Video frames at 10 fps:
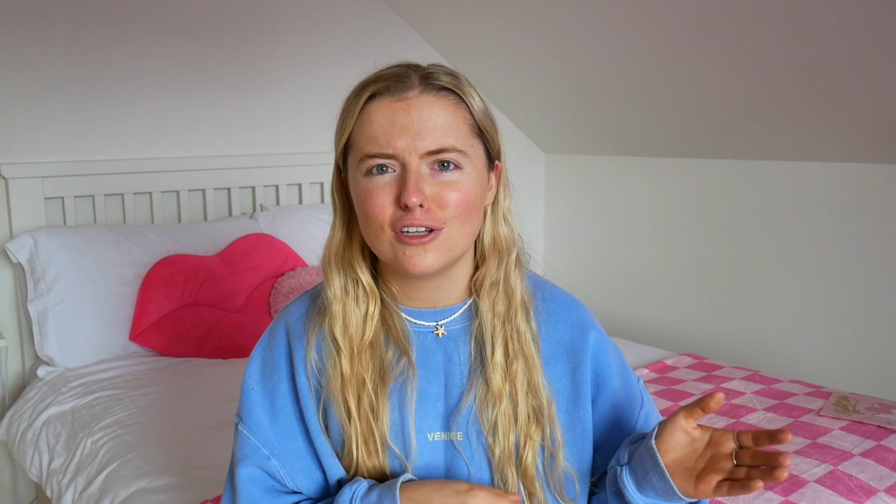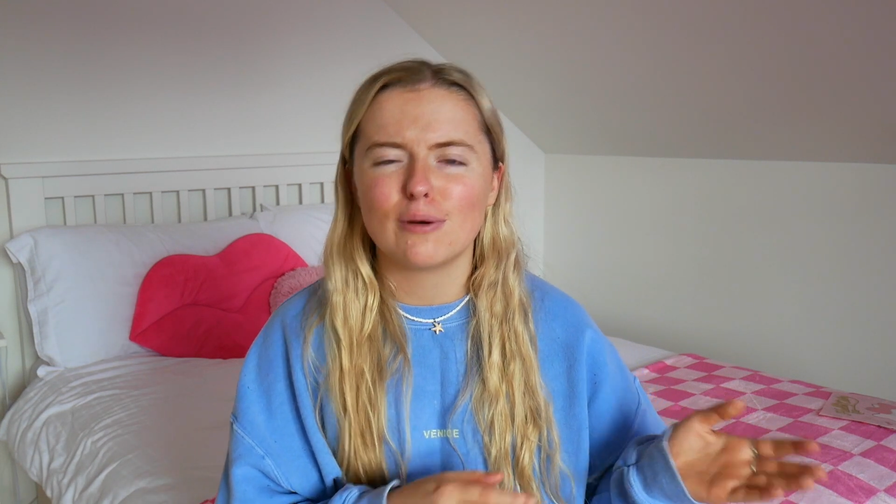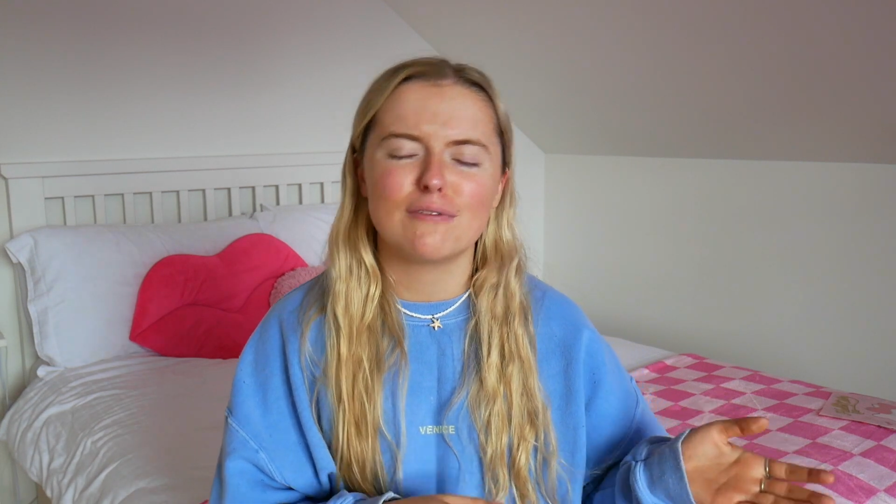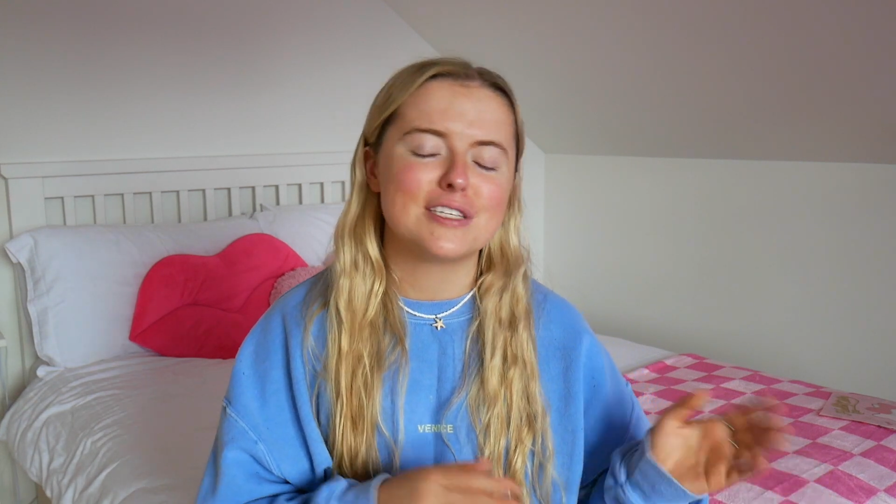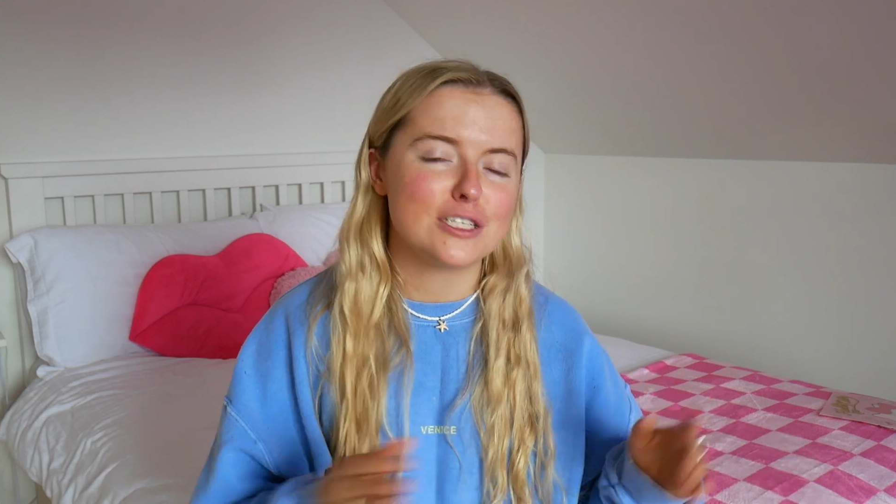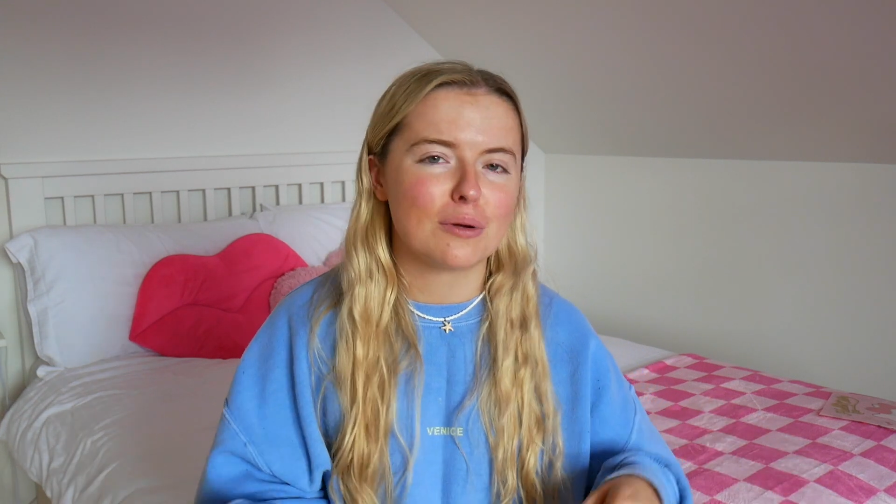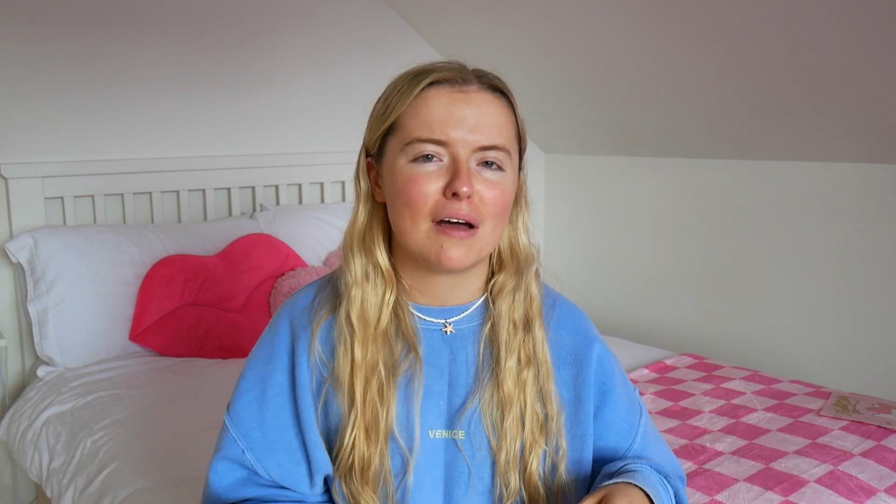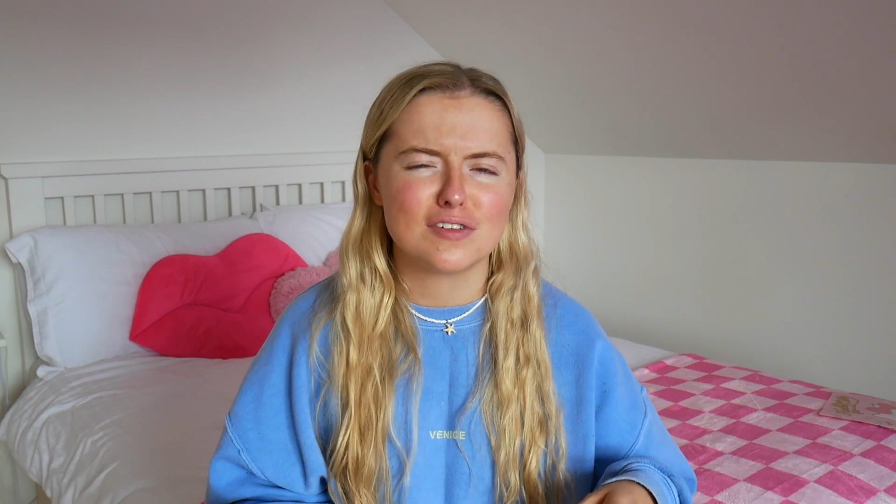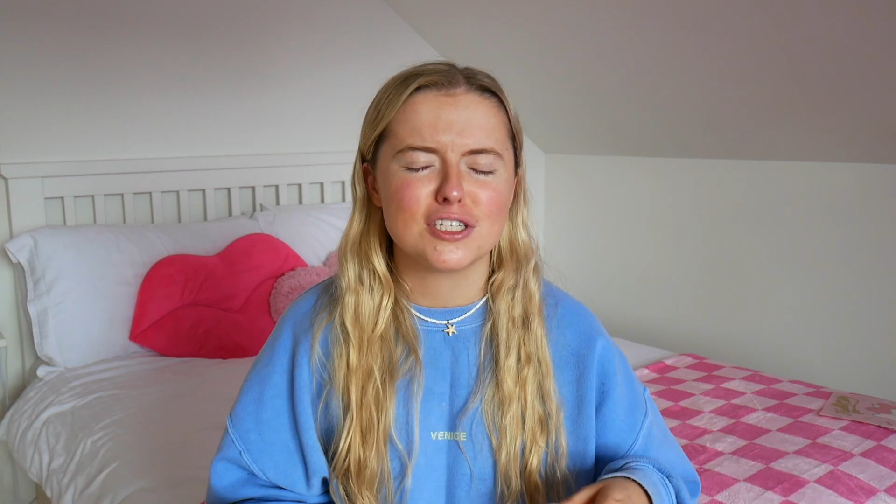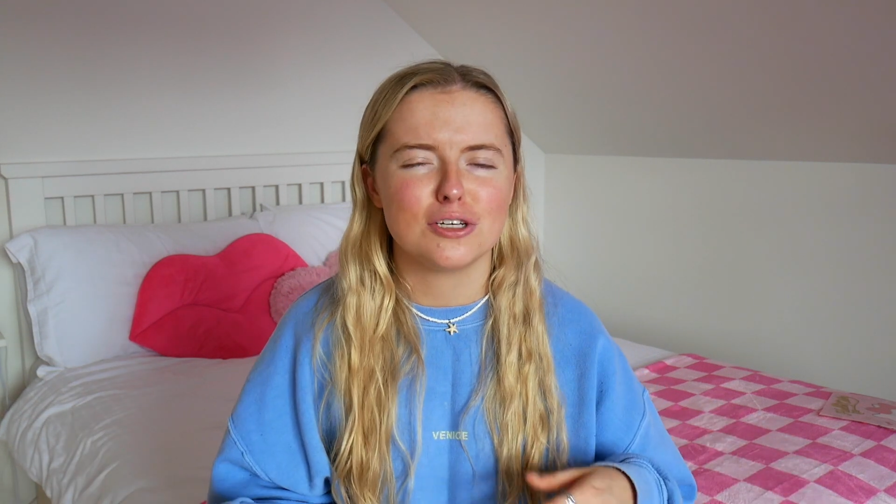you obviously don't have
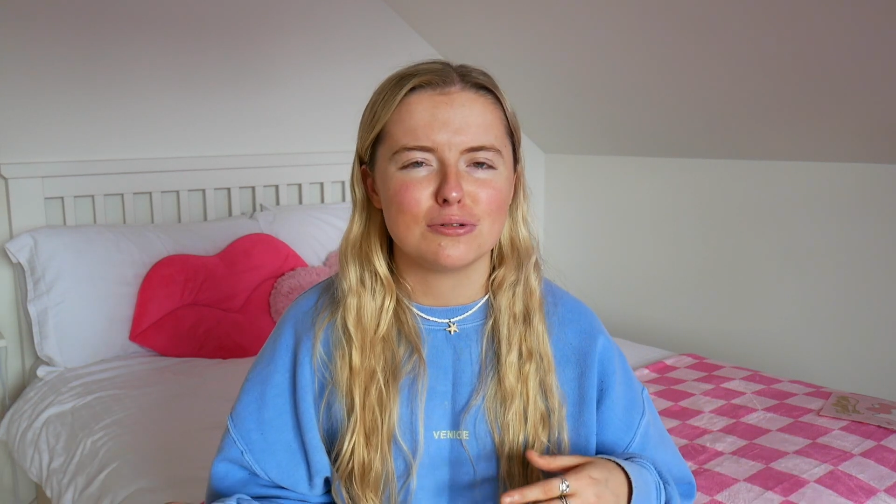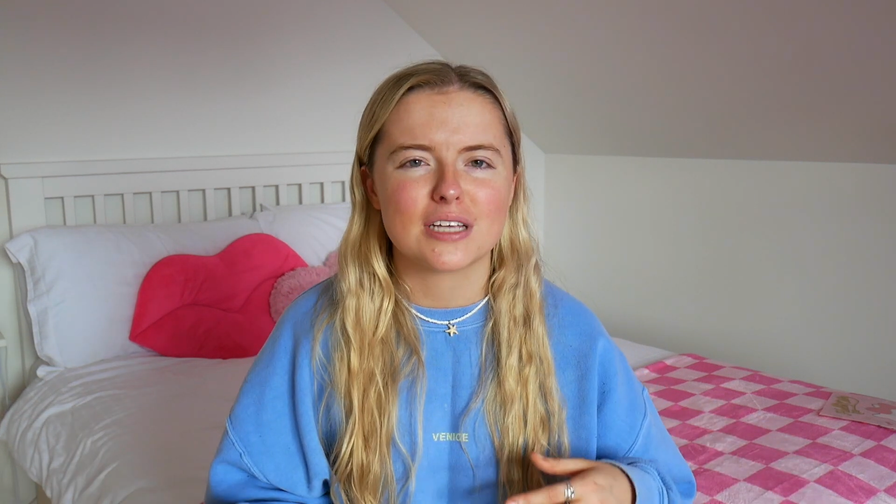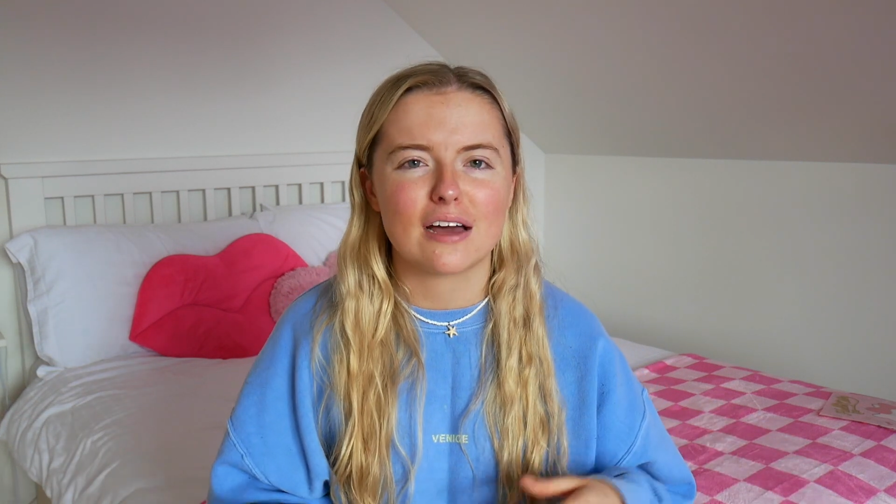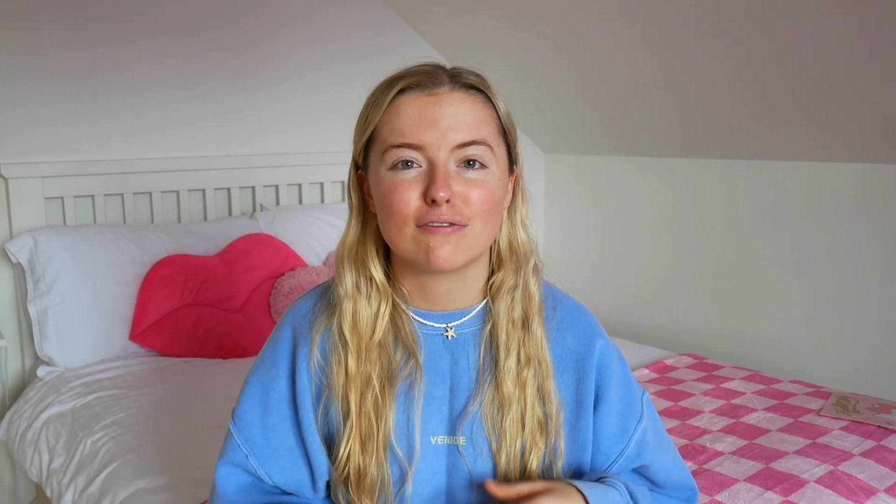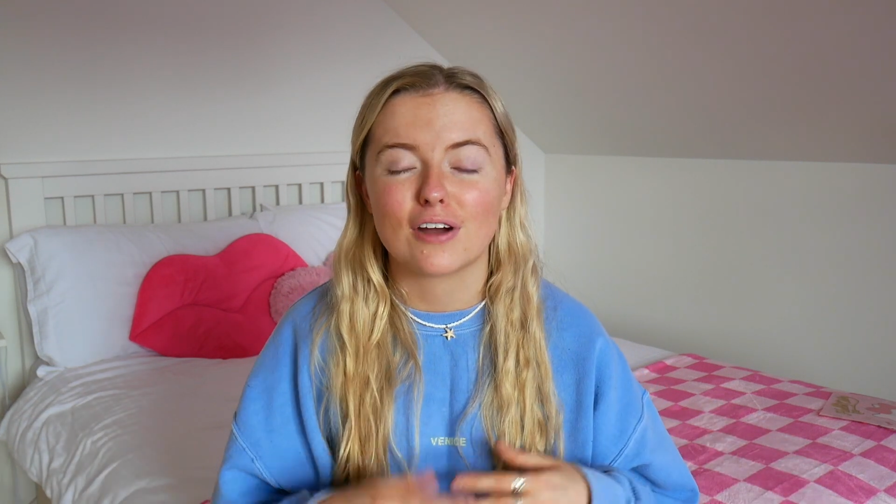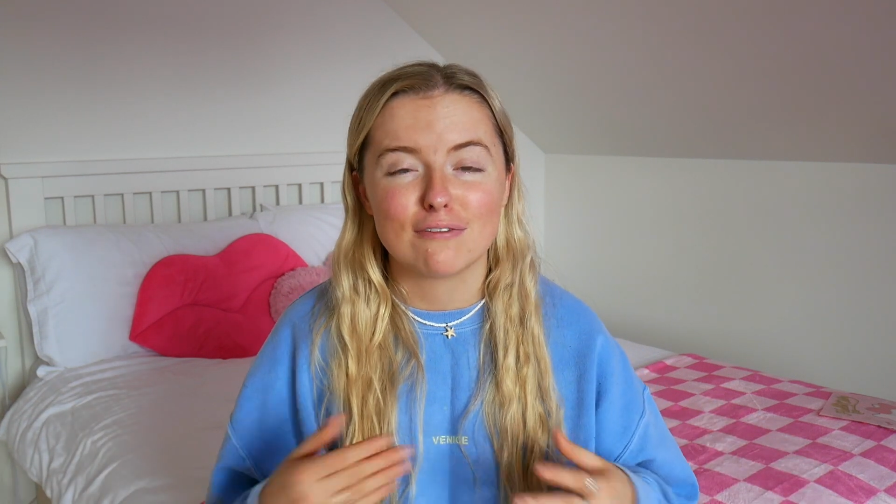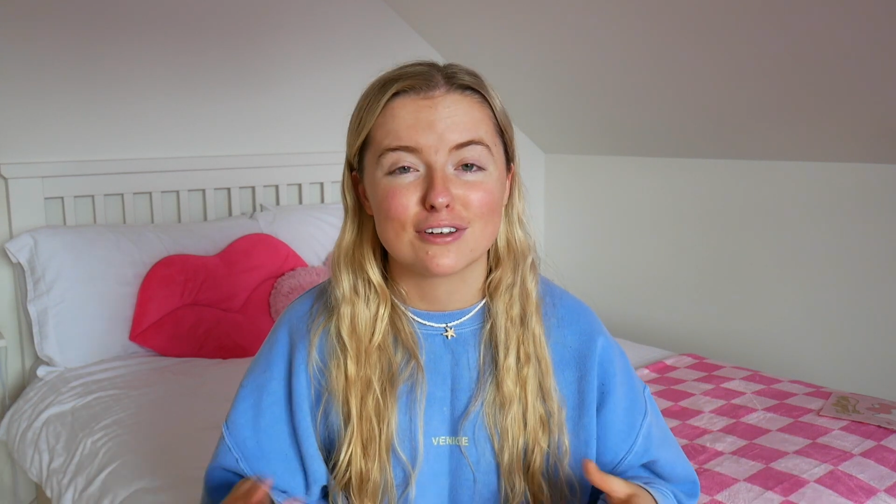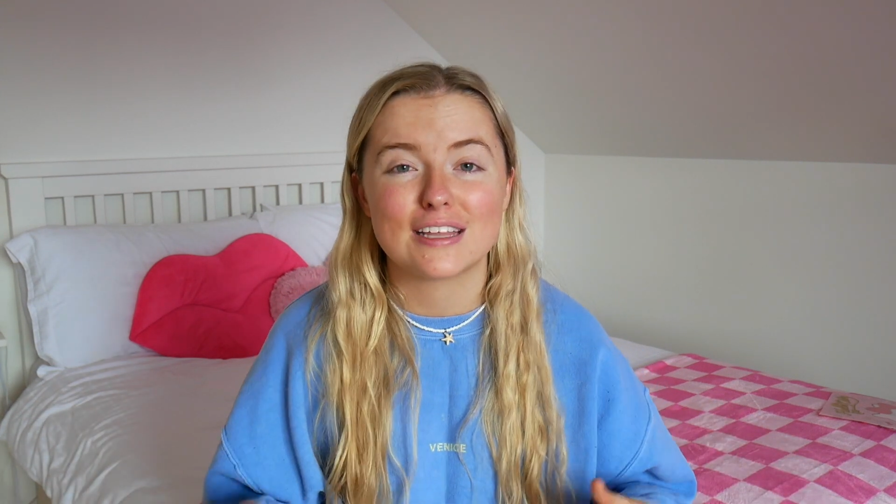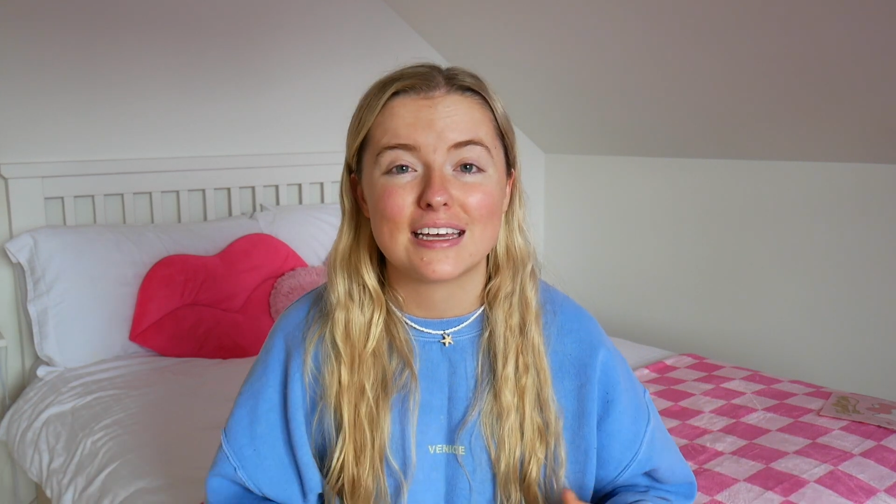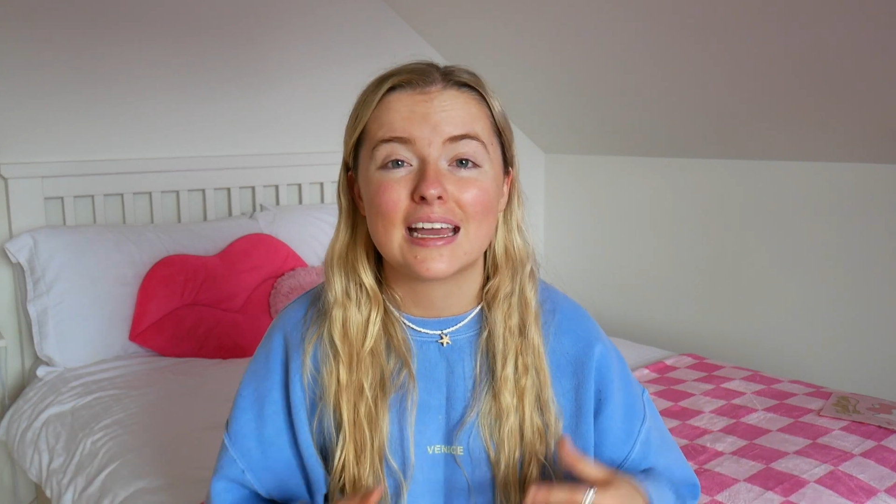to use that for
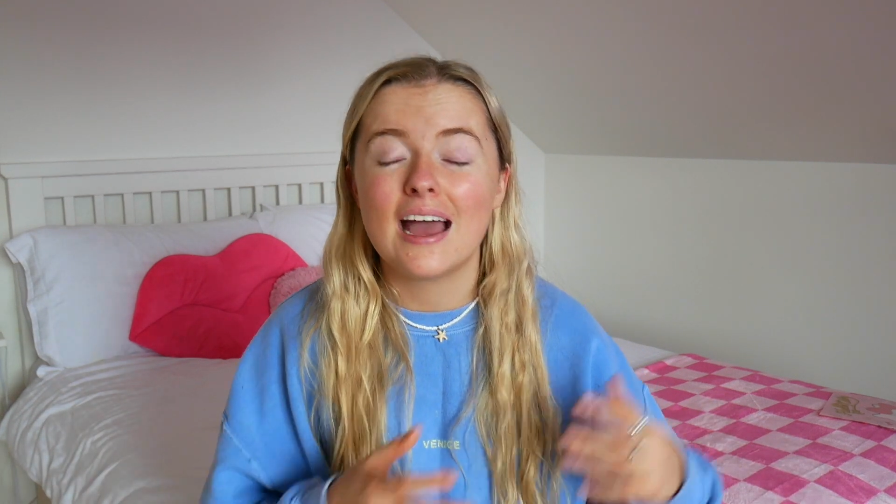everything.